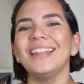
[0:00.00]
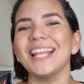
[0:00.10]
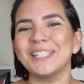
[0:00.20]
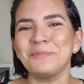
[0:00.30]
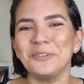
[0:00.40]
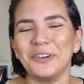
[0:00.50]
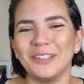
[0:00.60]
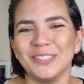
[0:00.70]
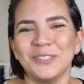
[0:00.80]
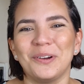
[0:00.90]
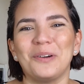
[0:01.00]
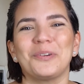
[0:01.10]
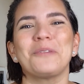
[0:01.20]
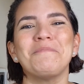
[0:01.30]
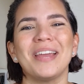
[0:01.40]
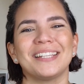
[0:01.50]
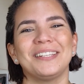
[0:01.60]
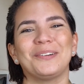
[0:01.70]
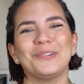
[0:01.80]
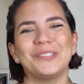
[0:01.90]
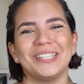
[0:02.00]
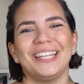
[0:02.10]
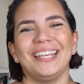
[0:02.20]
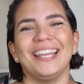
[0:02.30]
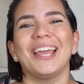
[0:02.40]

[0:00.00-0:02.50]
Let's move on to our Mexico City